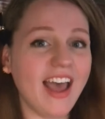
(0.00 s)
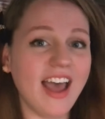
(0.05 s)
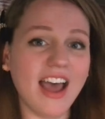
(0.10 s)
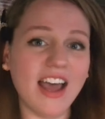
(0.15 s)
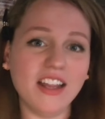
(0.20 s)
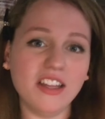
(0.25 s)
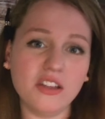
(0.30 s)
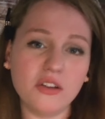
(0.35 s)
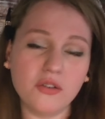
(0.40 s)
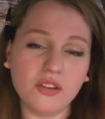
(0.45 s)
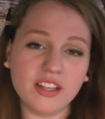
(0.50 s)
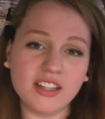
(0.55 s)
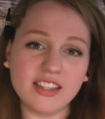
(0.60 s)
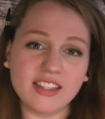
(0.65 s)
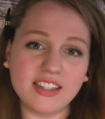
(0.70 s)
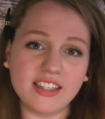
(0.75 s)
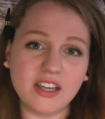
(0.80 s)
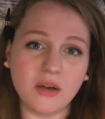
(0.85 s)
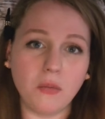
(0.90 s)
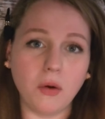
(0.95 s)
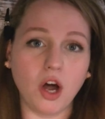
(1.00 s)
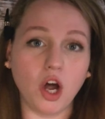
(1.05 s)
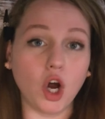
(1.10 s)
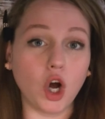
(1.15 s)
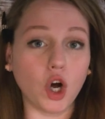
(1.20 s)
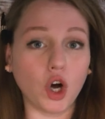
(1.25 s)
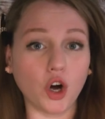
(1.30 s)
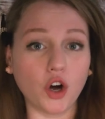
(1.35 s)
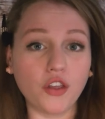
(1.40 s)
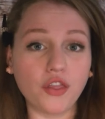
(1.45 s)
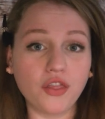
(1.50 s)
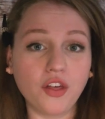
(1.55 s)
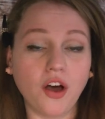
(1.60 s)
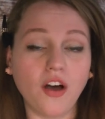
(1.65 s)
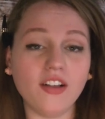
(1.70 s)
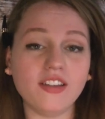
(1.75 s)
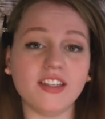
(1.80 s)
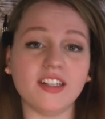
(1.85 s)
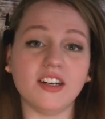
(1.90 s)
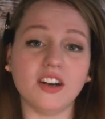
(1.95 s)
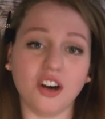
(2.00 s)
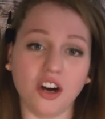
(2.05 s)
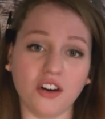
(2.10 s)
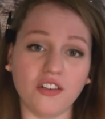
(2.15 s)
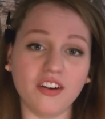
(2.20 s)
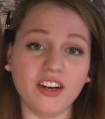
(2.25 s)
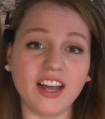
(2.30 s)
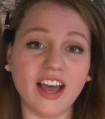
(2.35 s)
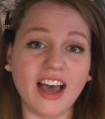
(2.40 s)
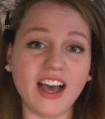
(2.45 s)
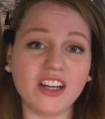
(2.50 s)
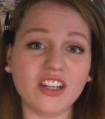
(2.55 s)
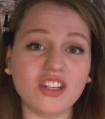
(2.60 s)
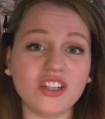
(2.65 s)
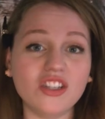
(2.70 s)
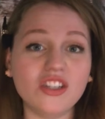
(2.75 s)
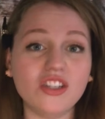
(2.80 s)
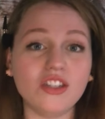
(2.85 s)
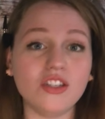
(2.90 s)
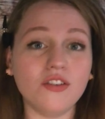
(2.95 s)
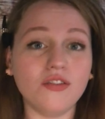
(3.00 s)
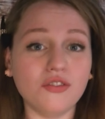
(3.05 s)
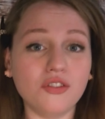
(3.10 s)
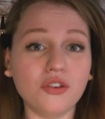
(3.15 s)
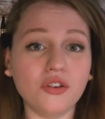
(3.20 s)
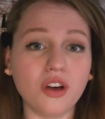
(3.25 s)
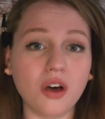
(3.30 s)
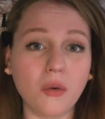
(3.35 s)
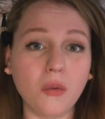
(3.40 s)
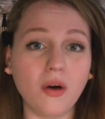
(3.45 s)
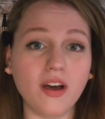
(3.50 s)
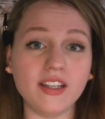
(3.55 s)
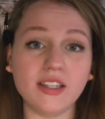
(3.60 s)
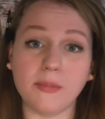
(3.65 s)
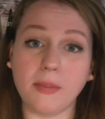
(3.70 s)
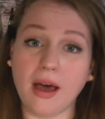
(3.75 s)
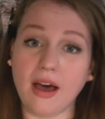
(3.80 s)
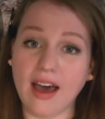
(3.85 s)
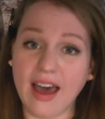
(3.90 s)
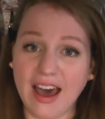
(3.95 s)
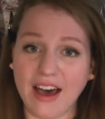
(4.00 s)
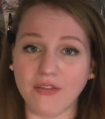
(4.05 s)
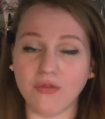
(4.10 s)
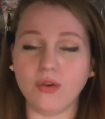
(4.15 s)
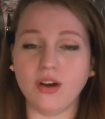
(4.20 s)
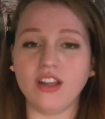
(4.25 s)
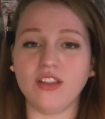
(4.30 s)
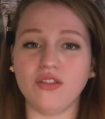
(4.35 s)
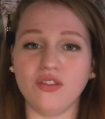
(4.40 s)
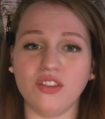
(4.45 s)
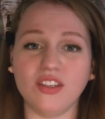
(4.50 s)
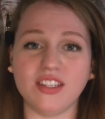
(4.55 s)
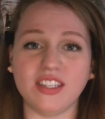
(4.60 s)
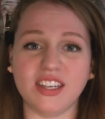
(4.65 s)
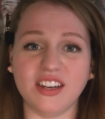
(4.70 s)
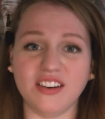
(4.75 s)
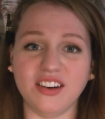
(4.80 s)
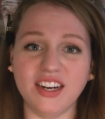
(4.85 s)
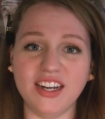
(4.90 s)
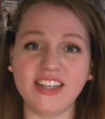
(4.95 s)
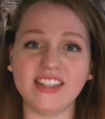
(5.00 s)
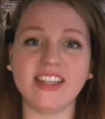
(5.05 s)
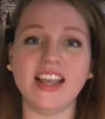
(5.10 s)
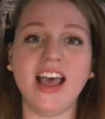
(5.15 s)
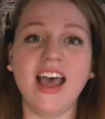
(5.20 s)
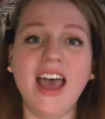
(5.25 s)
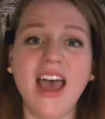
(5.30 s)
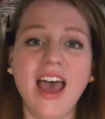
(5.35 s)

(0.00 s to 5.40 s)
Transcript: and you can see what her thoughts and her reactions to Fuuka was about halfway through the series.